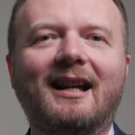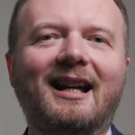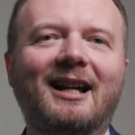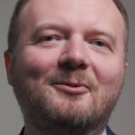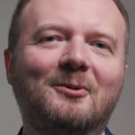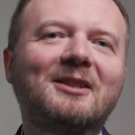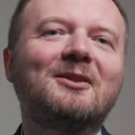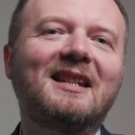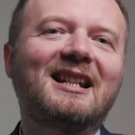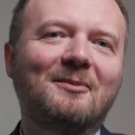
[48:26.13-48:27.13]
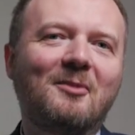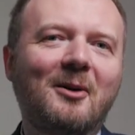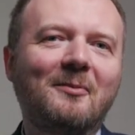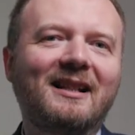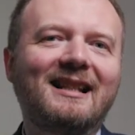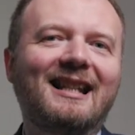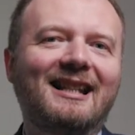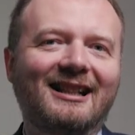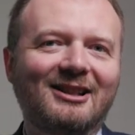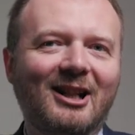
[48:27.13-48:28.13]
I want to take a moment
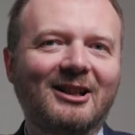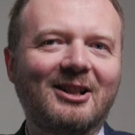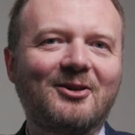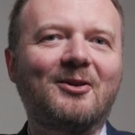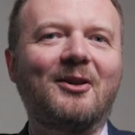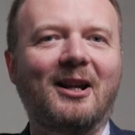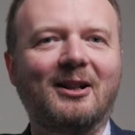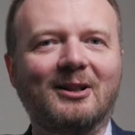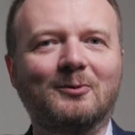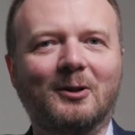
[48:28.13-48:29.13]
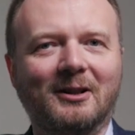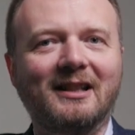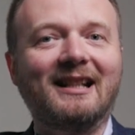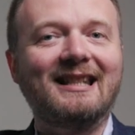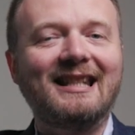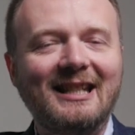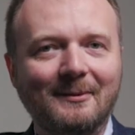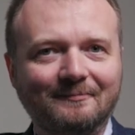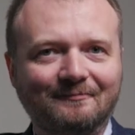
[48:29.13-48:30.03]
and acknowledge the hardworking team